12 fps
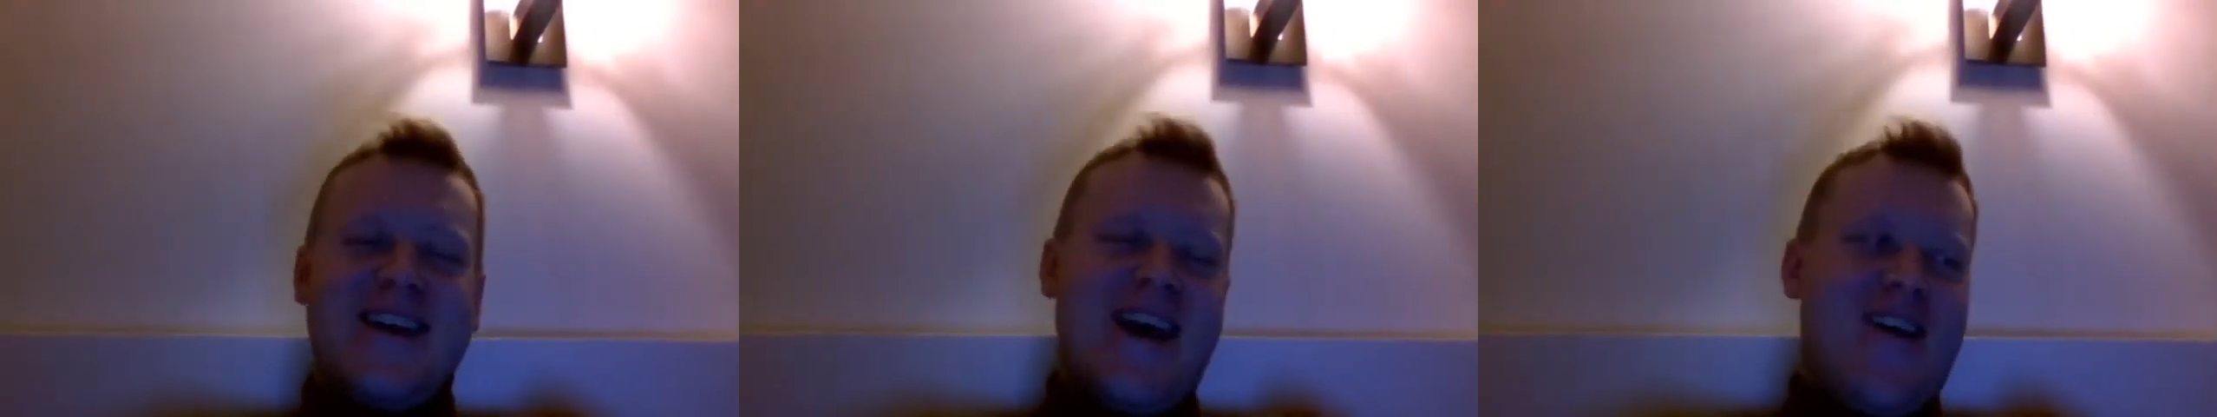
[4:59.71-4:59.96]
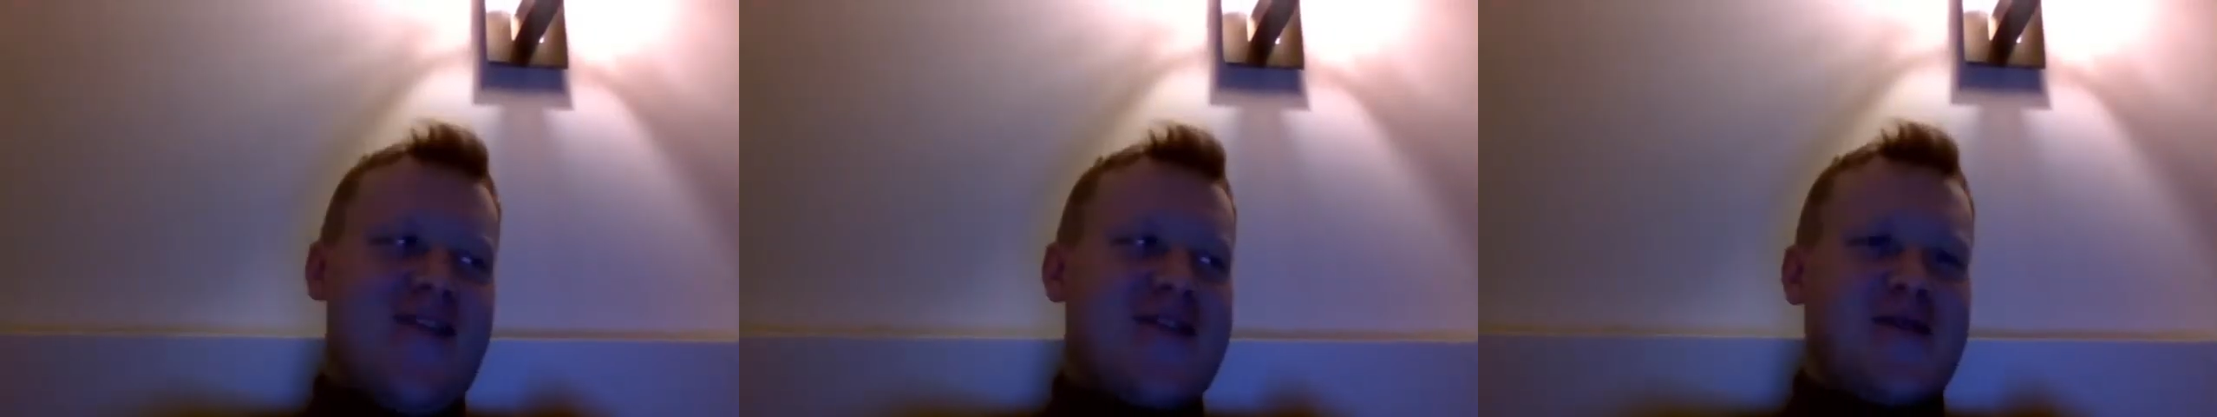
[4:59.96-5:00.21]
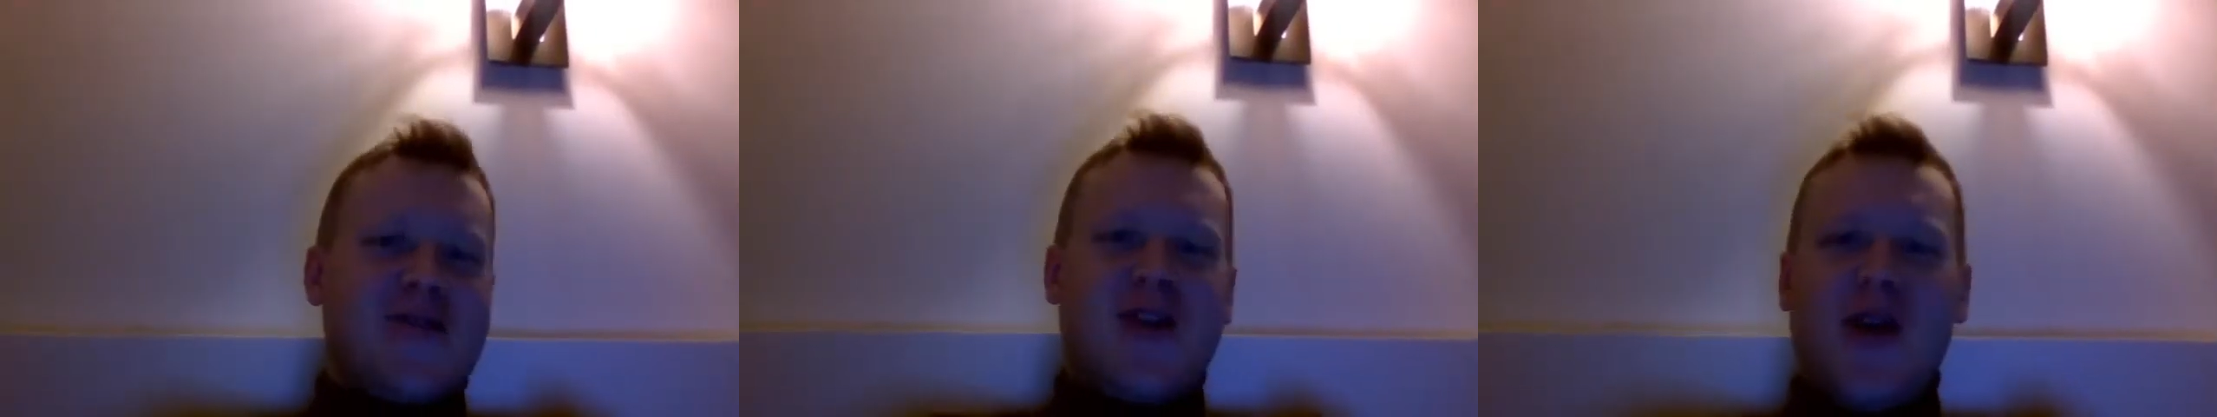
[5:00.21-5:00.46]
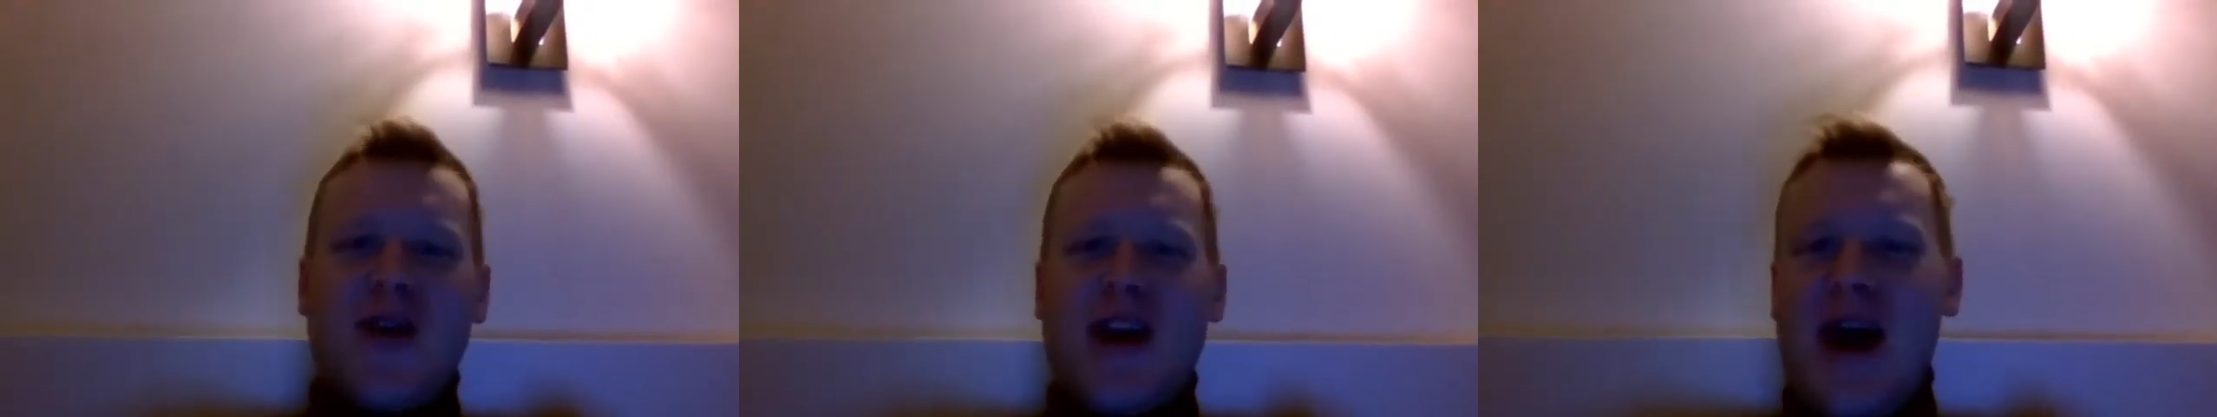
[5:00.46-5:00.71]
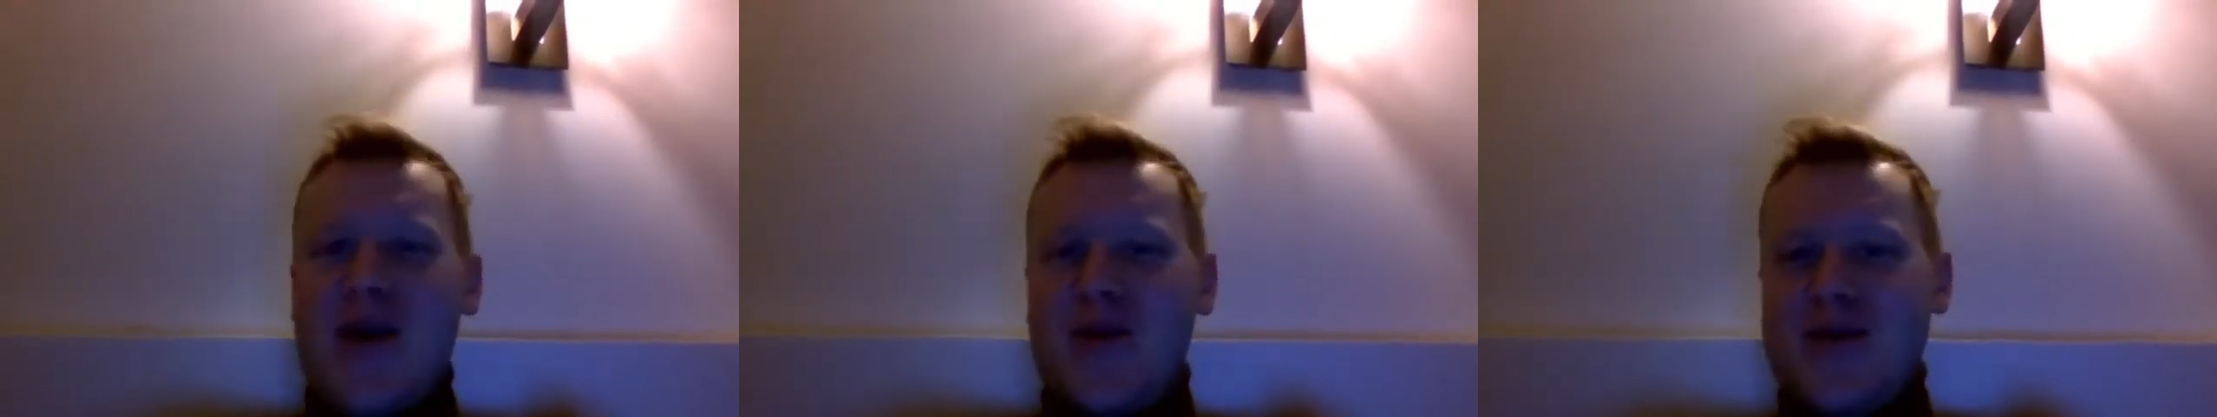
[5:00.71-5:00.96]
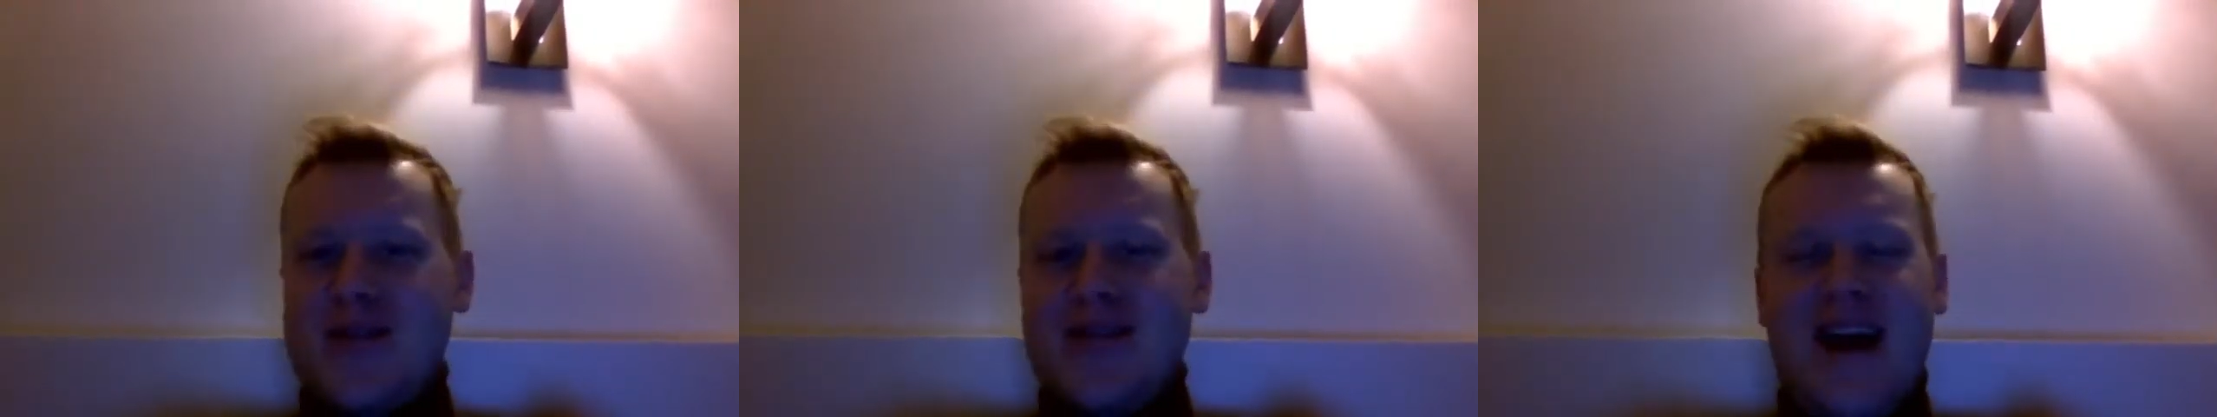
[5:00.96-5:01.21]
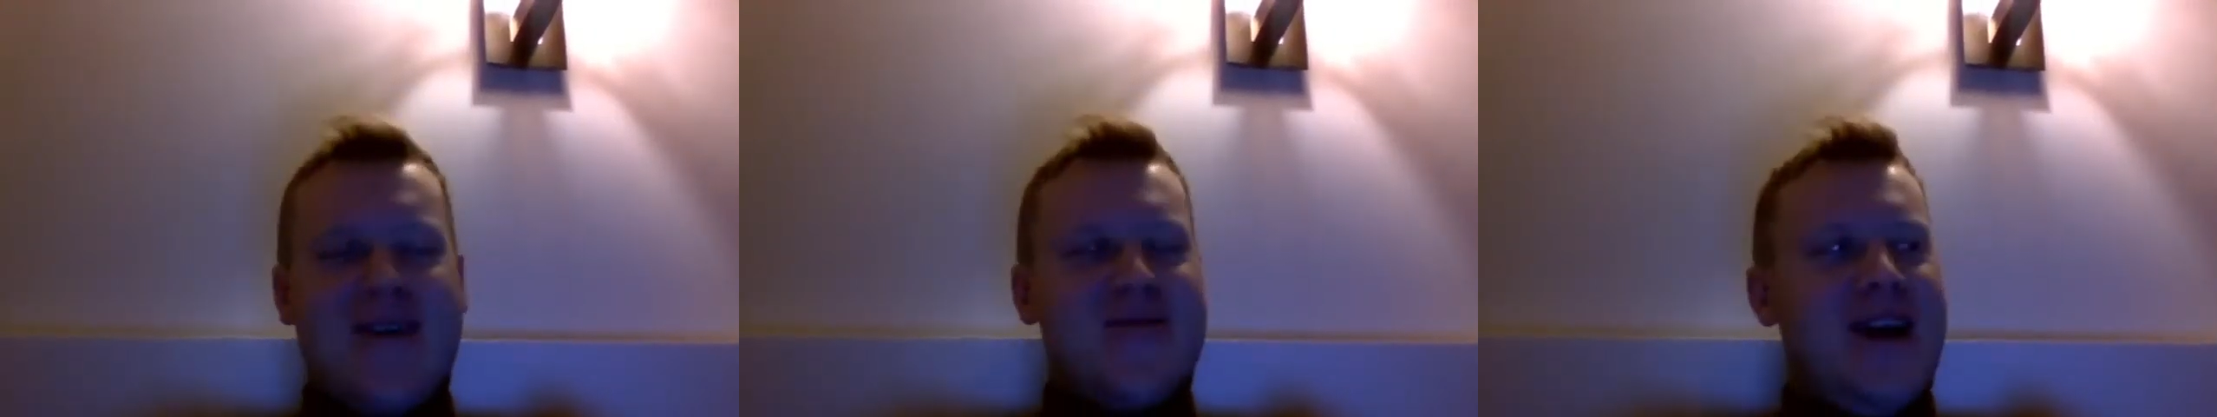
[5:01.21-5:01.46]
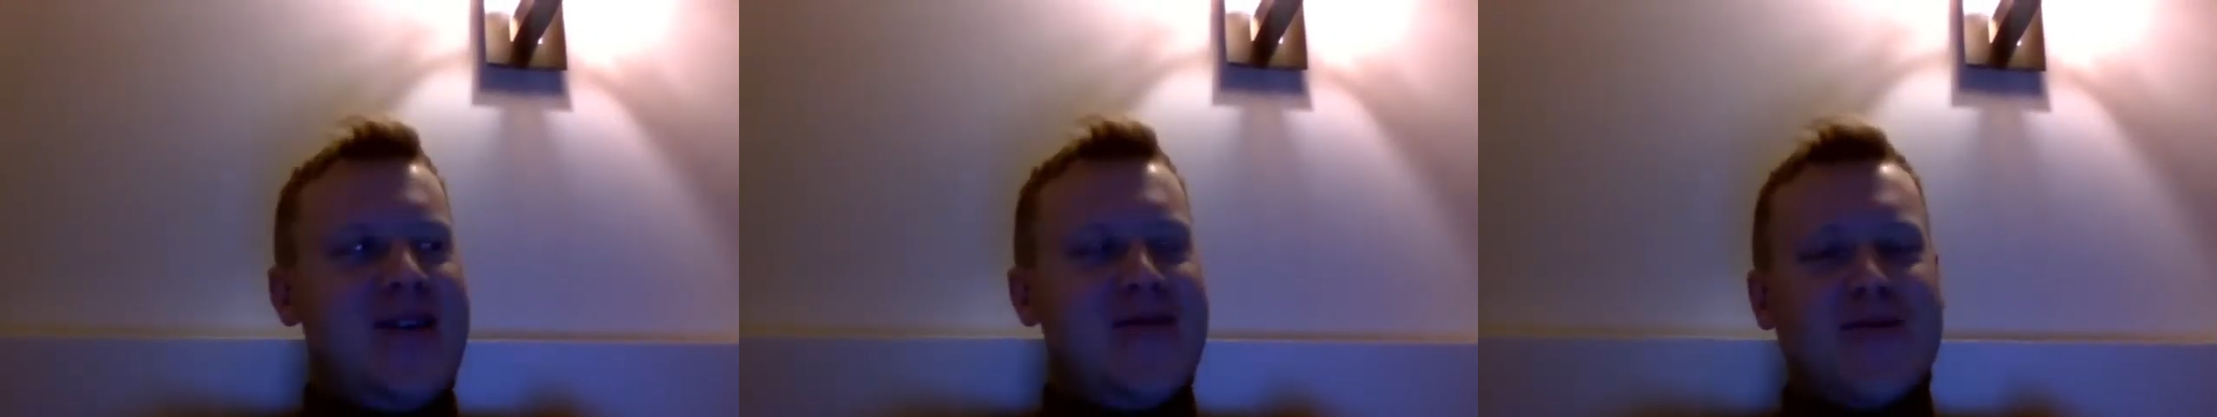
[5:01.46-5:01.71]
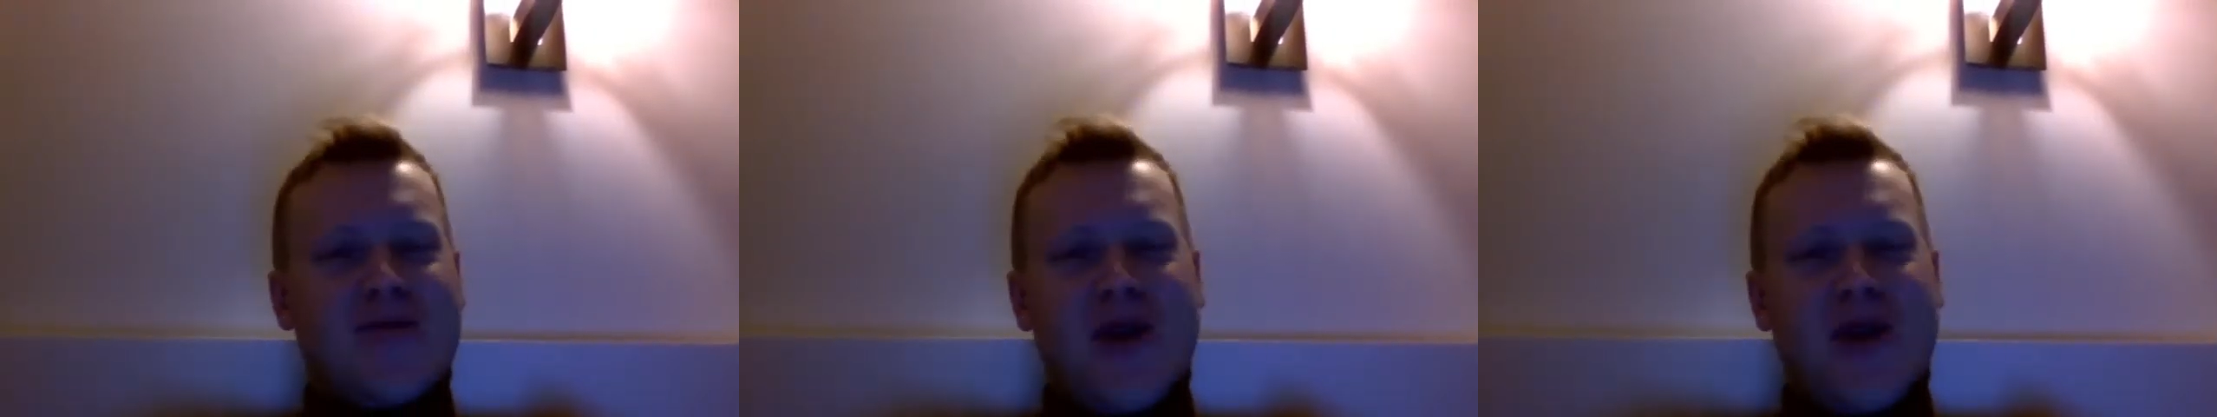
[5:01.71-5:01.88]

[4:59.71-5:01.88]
After our talk, I will